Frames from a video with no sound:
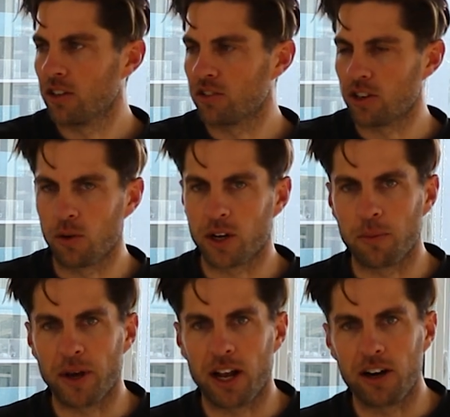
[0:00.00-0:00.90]
Start, we got
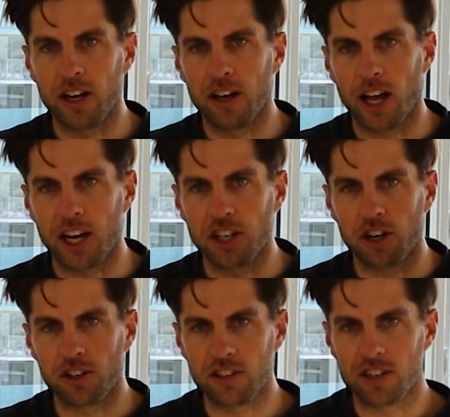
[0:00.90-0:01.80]
a battery. I actually
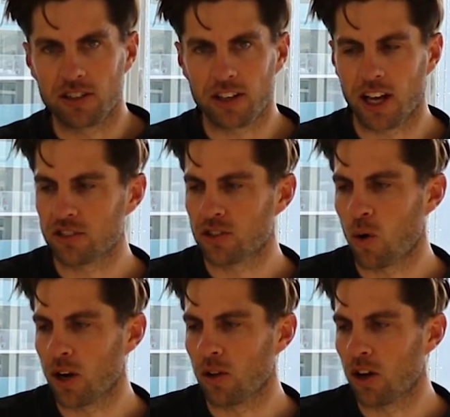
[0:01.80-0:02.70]
heard these things last
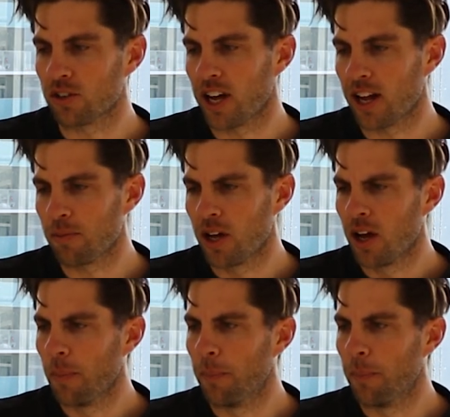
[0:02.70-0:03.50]
quite a long time,